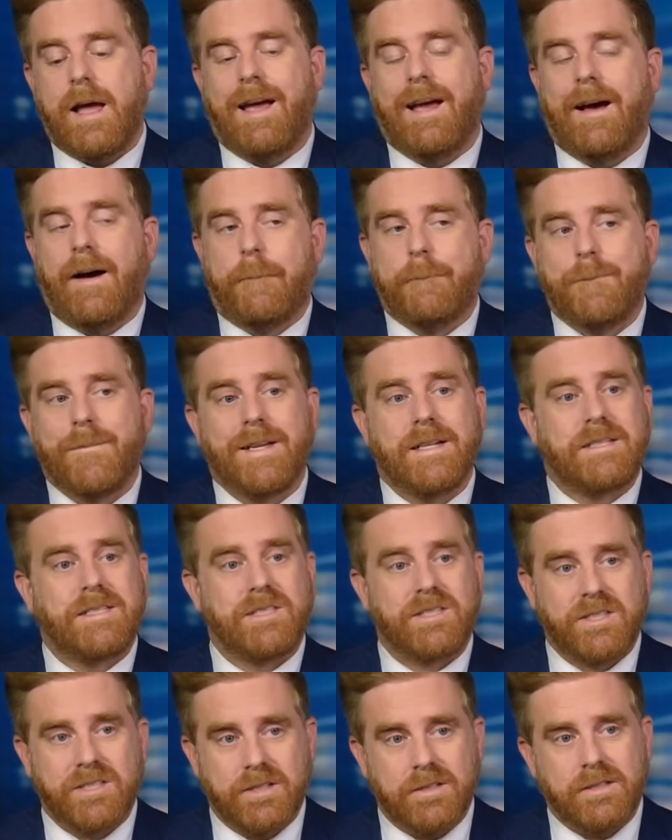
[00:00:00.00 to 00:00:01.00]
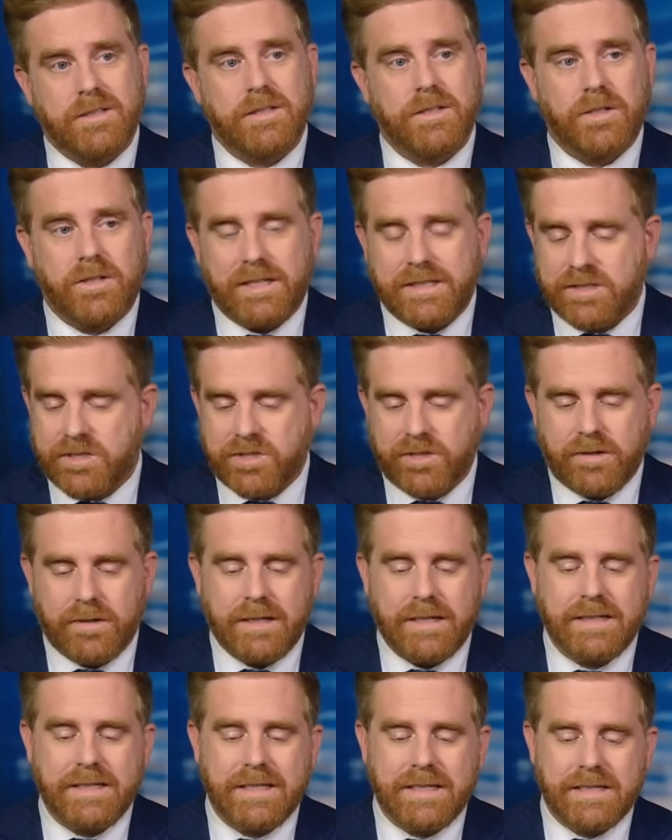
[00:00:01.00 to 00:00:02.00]
Um, it's still a little
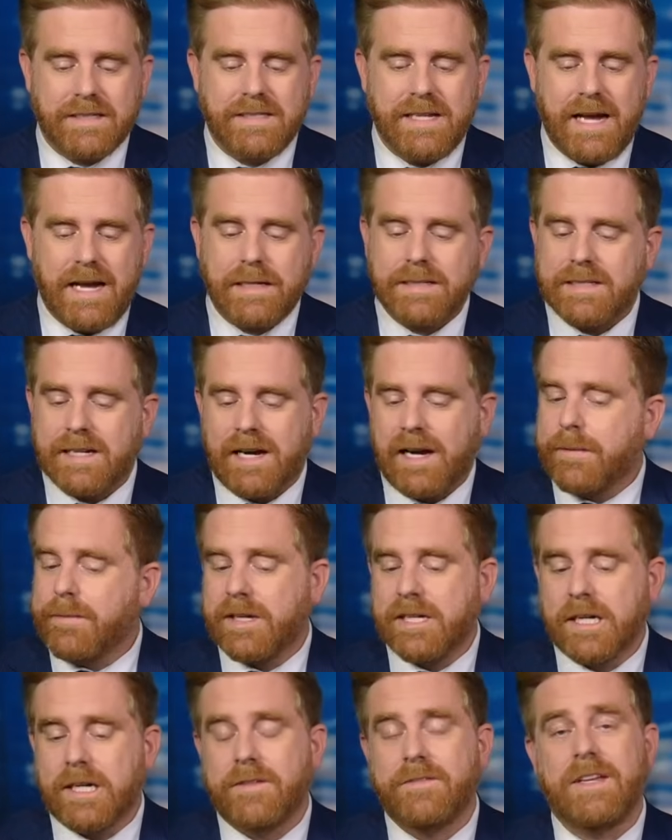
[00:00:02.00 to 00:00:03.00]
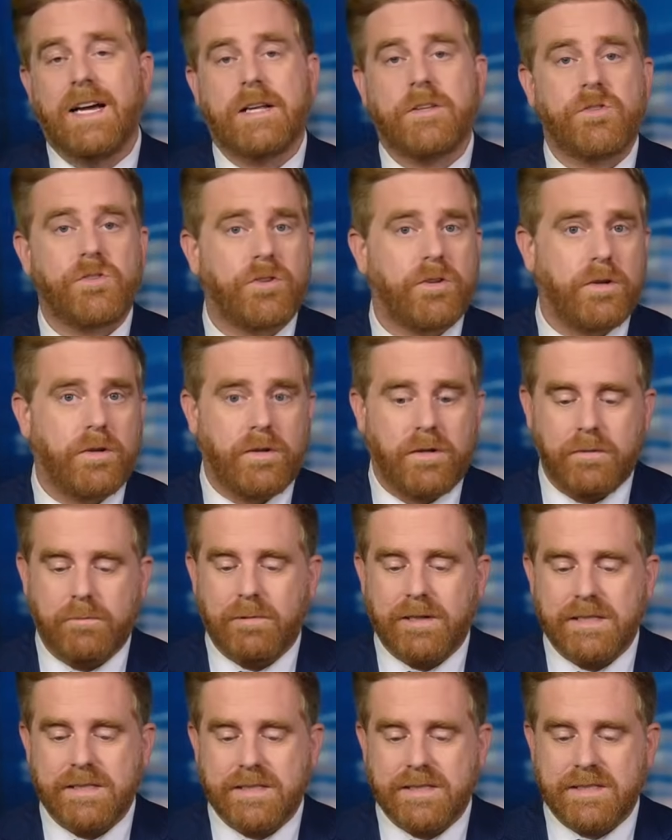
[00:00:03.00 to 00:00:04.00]
uncertain on the exact timing of that churn
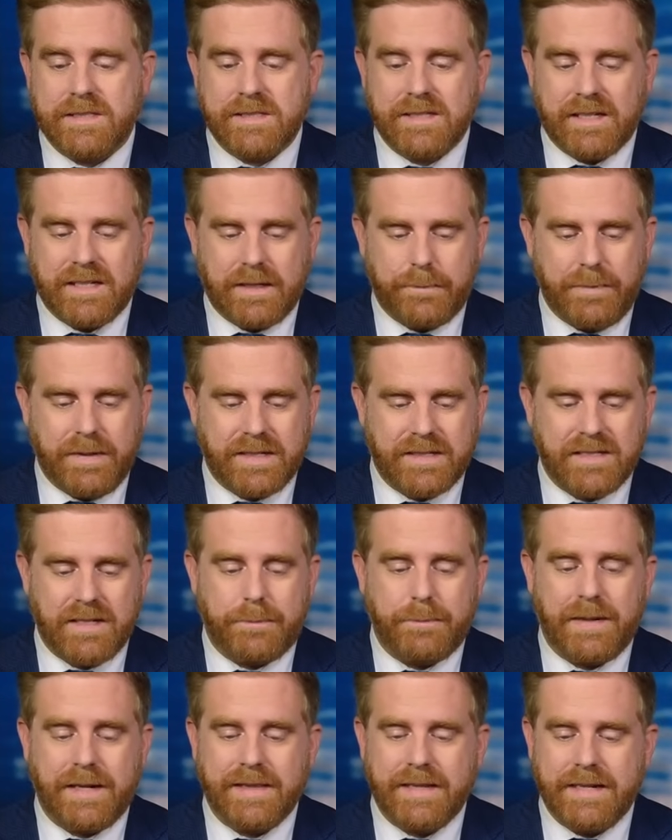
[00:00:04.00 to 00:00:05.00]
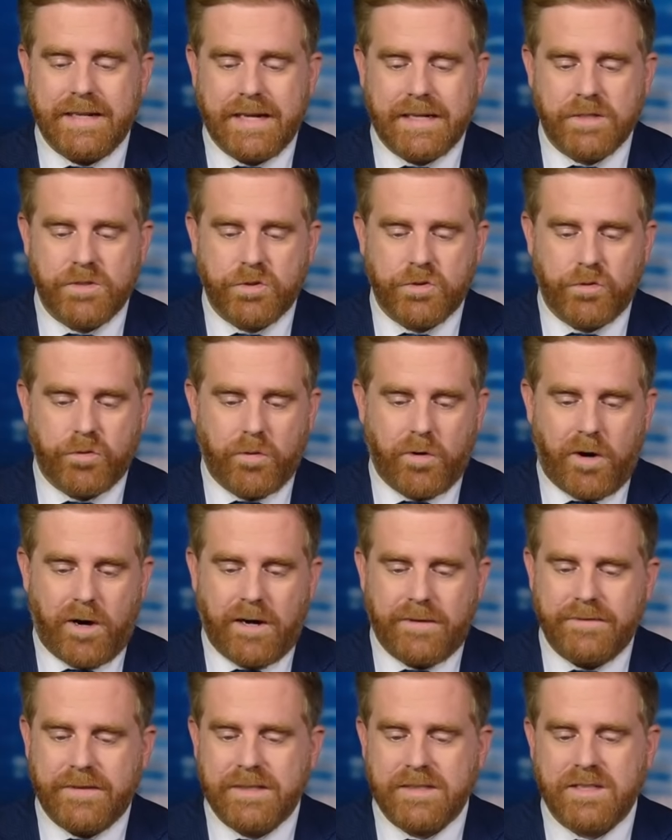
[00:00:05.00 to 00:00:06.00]
when this is going to get picked up by the next
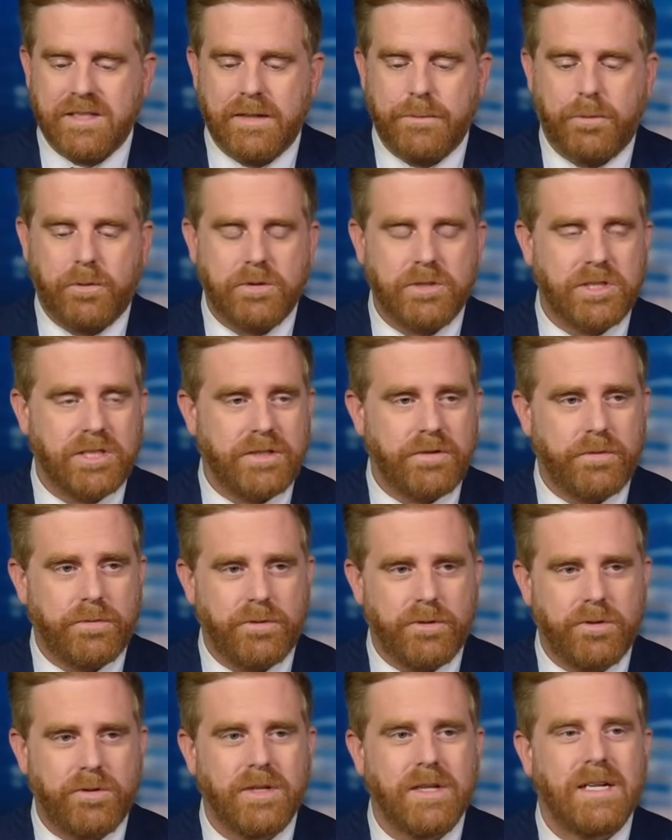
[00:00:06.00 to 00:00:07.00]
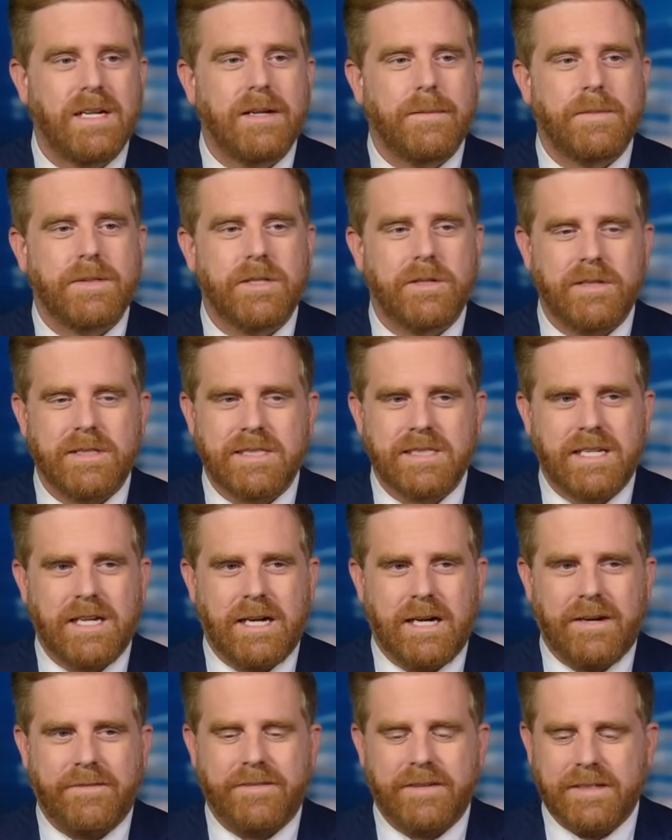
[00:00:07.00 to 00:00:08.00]
trough that's going to push on through, but there is
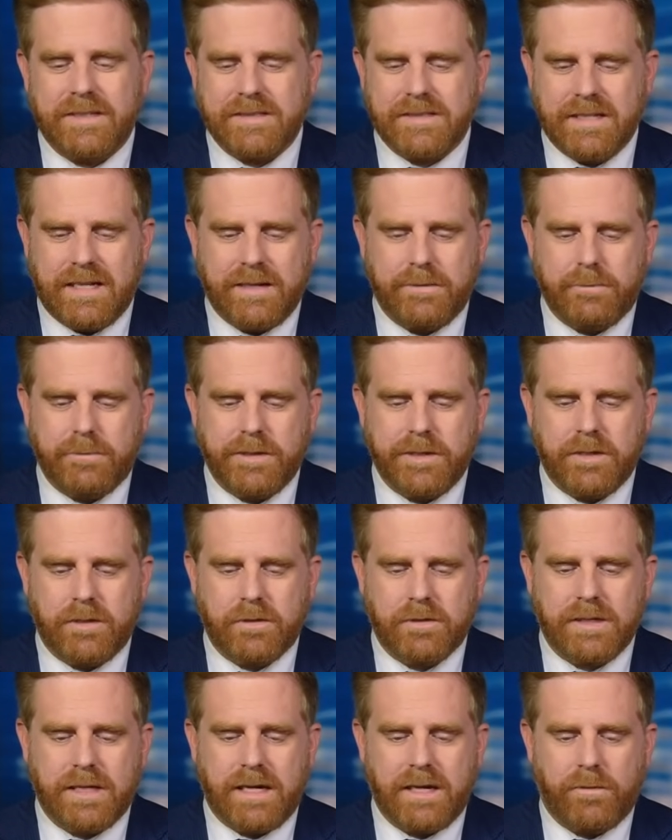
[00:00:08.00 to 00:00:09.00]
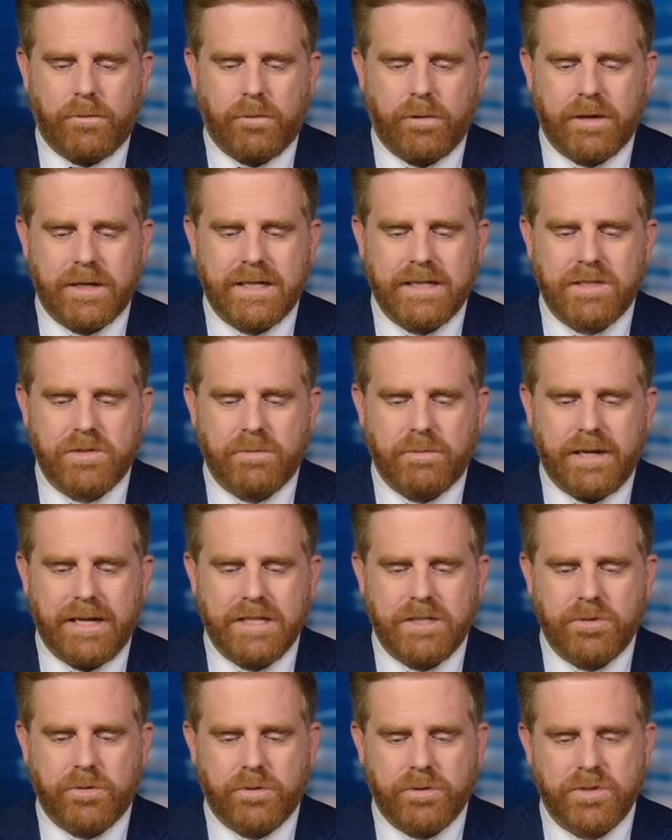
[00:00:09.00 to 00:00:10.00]
confidence that it will kind of work its
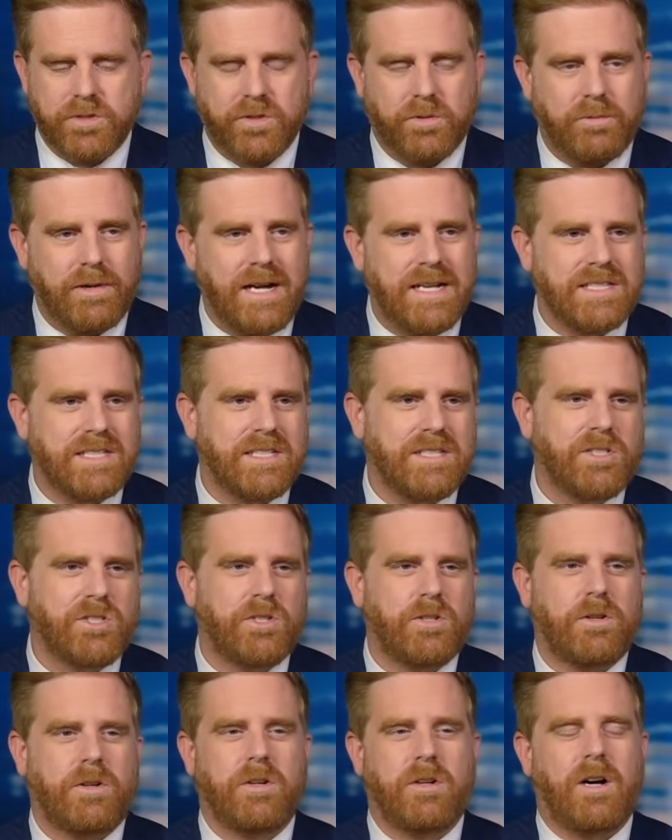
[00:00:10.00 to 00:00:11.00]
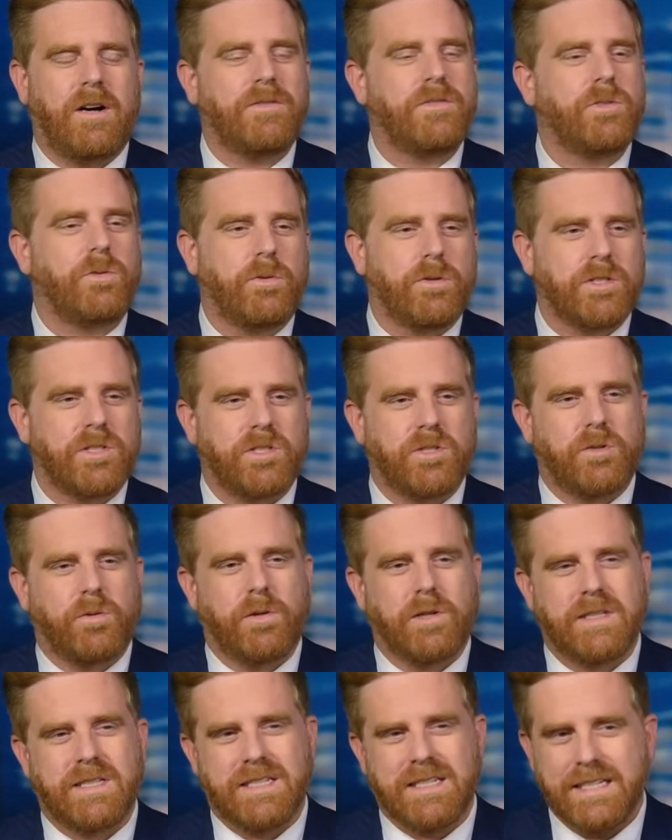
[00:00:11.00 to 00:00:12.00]
way towards the west and churn off towards the
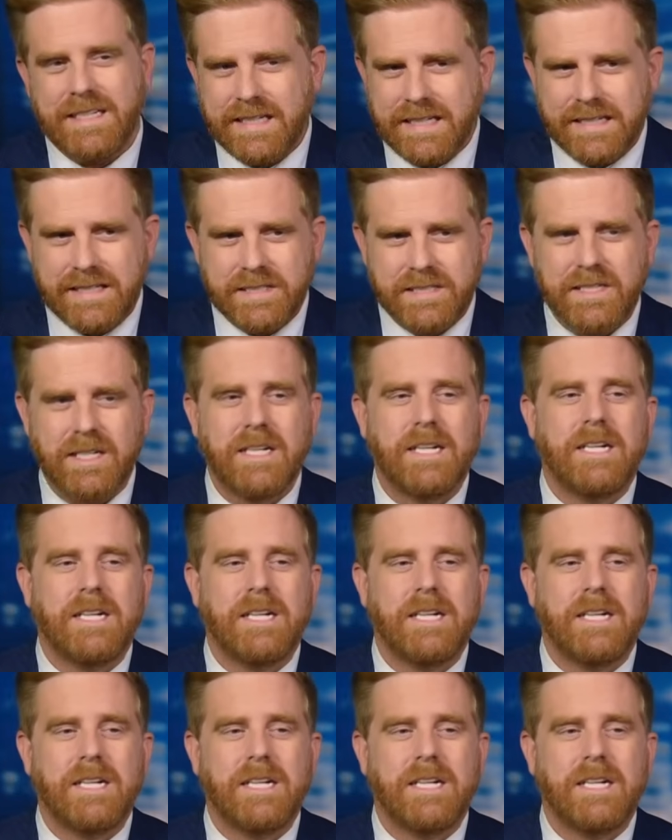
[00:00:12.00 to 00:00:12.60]
north and east,